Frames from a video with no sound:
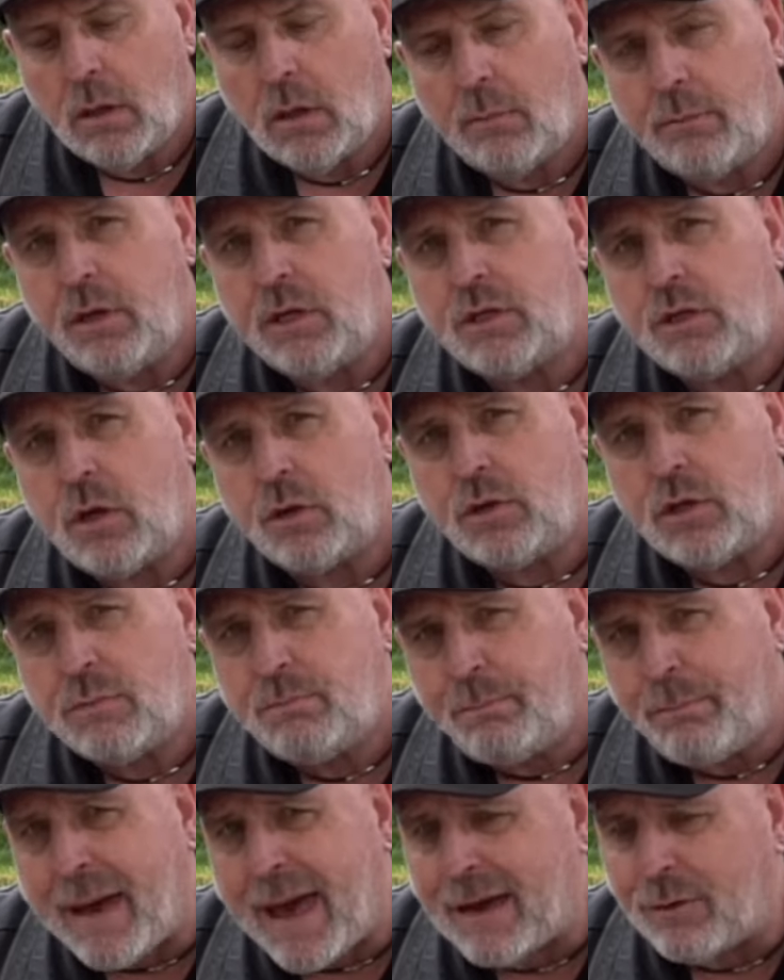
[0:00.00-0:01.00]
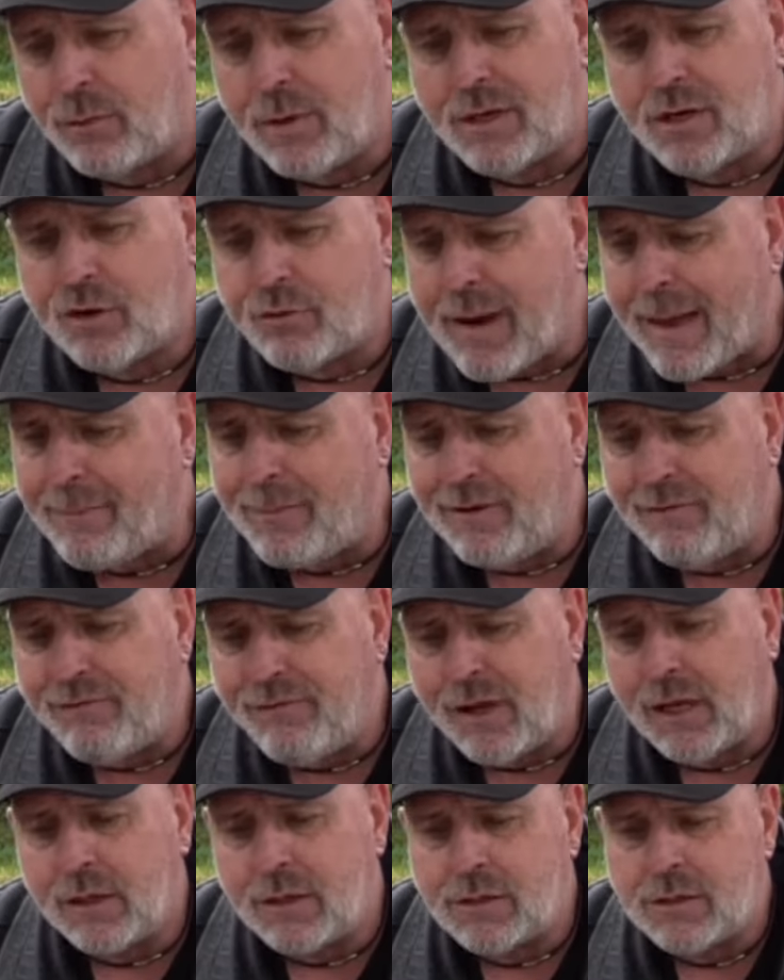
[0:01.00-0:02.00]
But it's not just packed with crappy
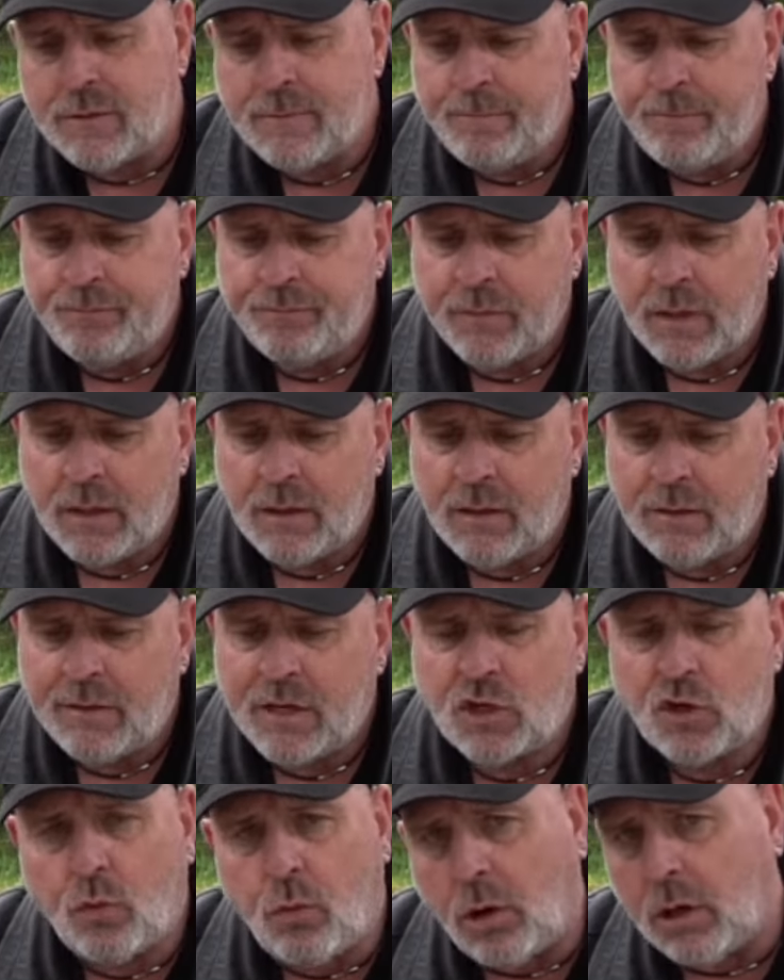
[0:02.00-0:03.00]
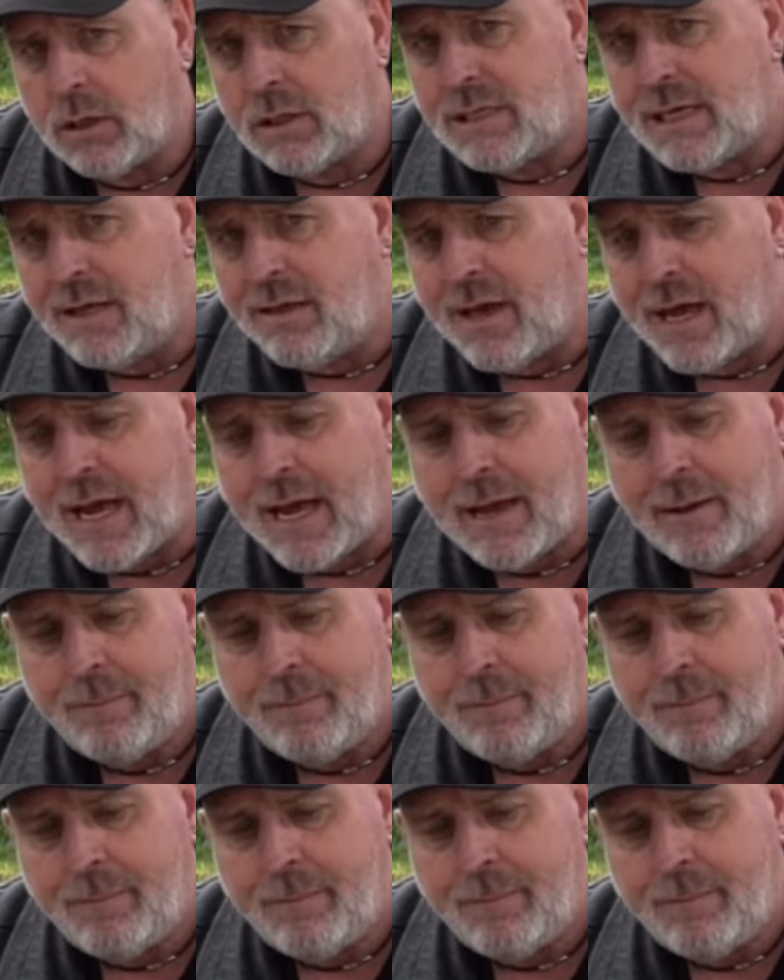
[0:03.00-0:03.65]
fillers. There's quality there.